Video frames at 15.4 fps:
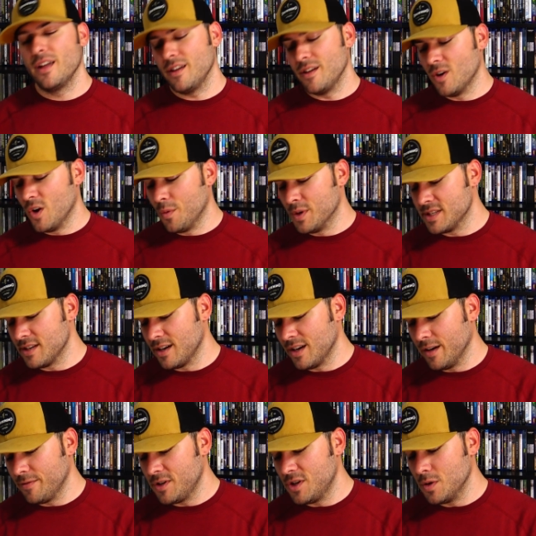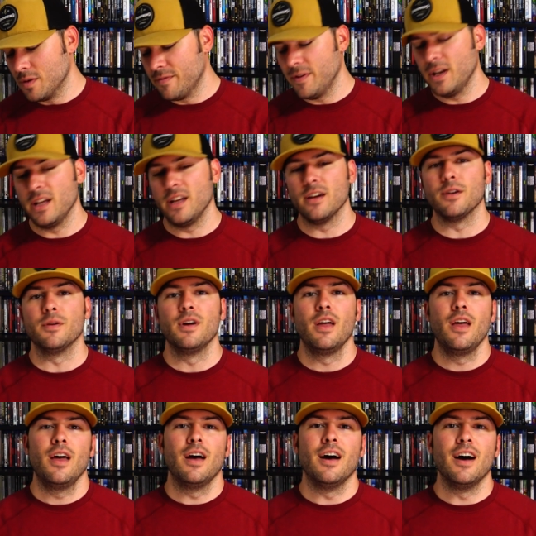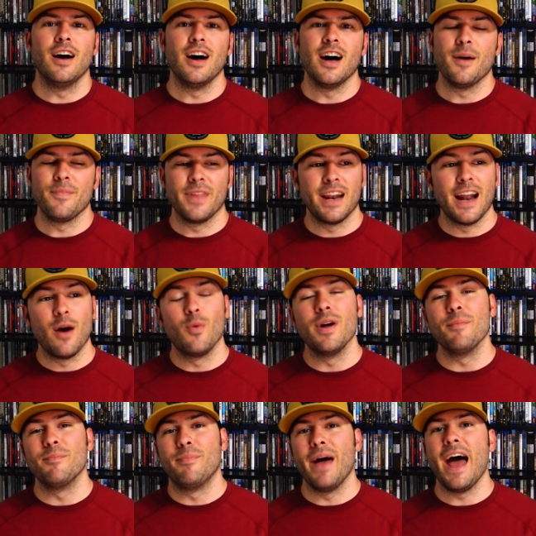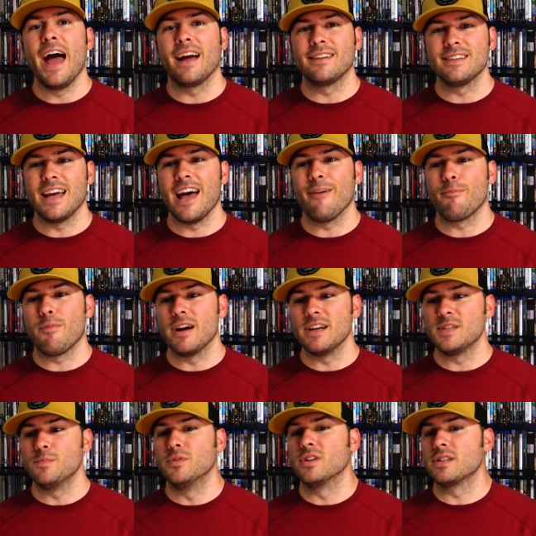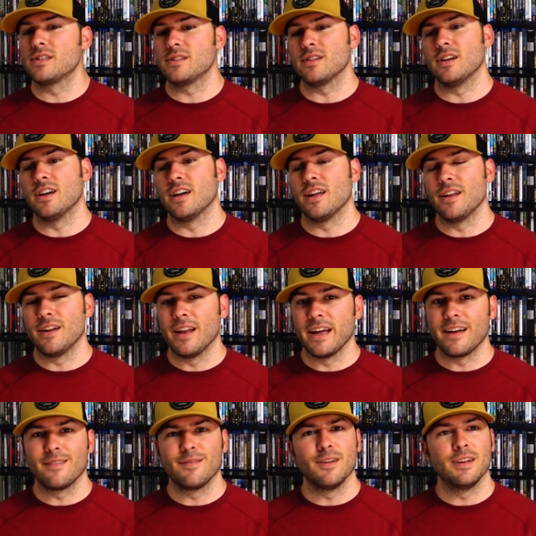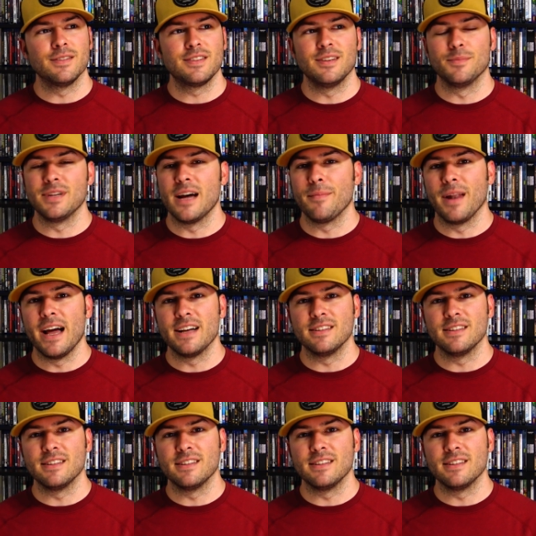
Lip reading: it wasn't enough to do a video. And I went back to Half Price Books like sometime